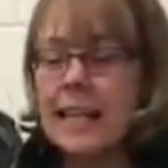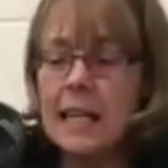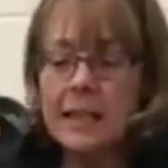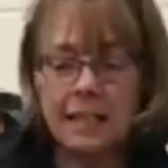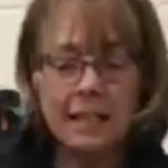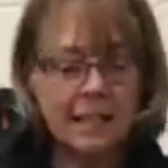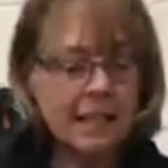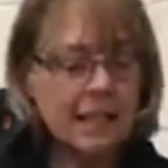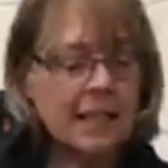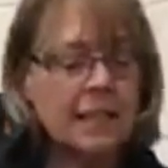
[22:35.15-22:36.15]
So if you're
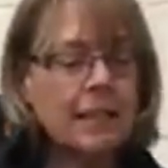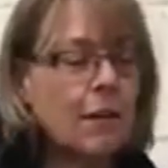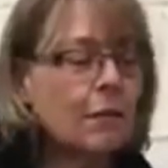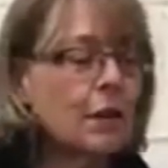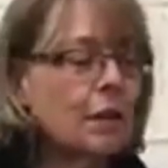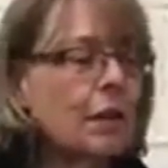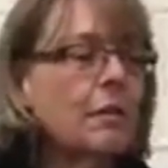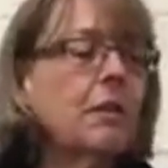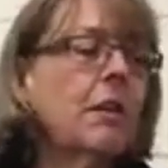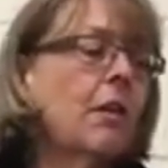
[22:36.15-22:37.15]
liking us
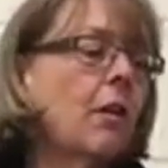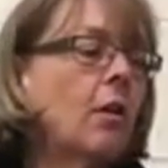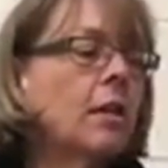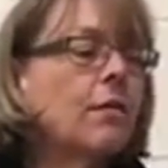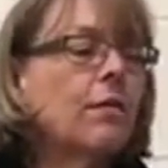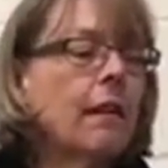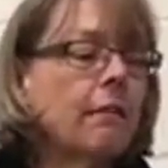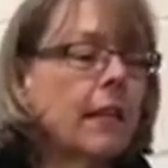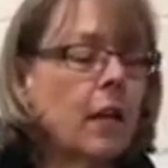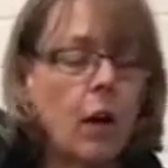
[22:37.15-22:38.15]
this afternoon,
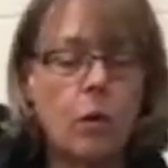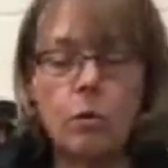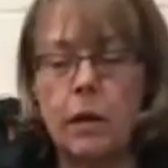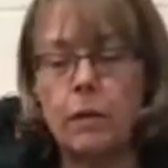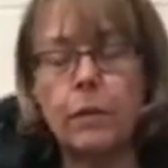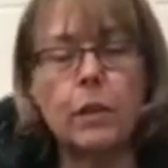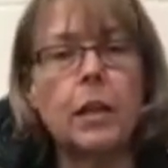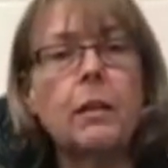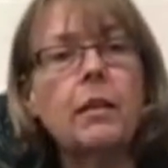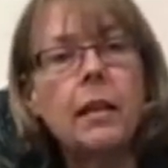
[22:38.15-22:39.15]
on this very
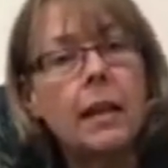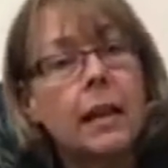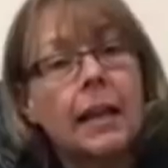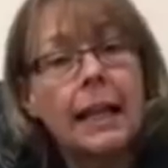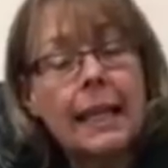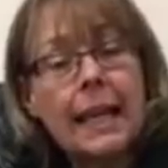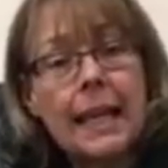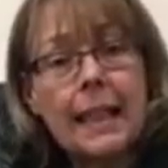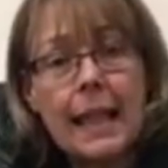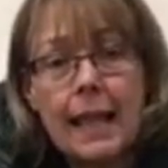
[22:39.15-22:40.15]
cold
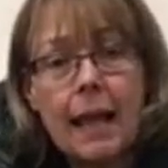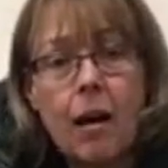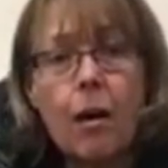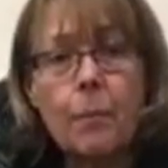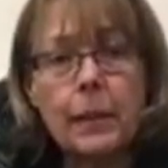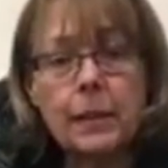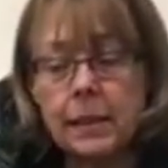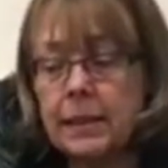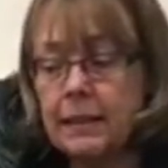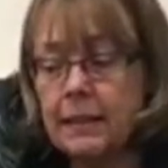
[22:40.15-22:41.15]
afternoon, hit
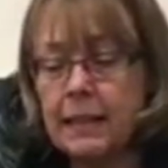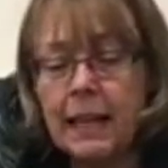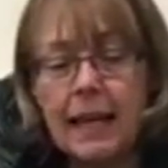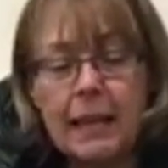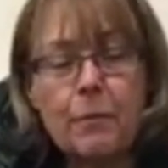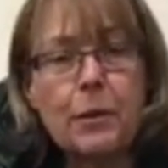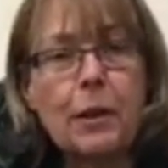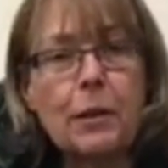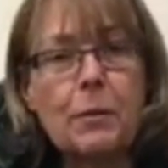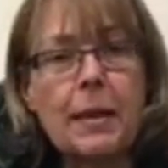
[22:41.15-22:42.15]
that heart button
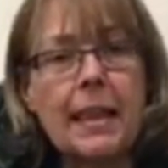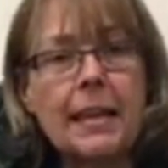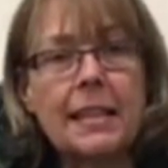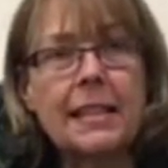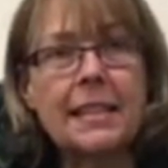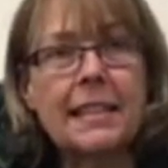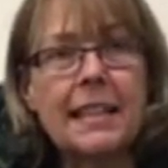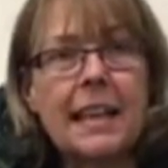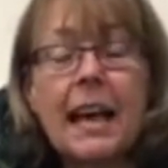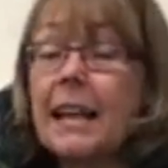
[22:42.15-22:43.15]
and then we'll know you're
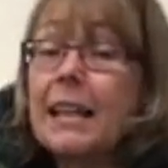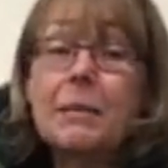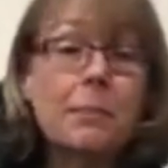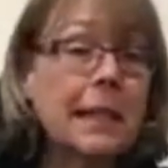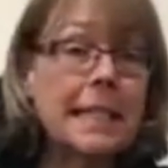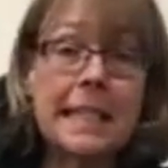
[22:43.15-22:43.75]
with us.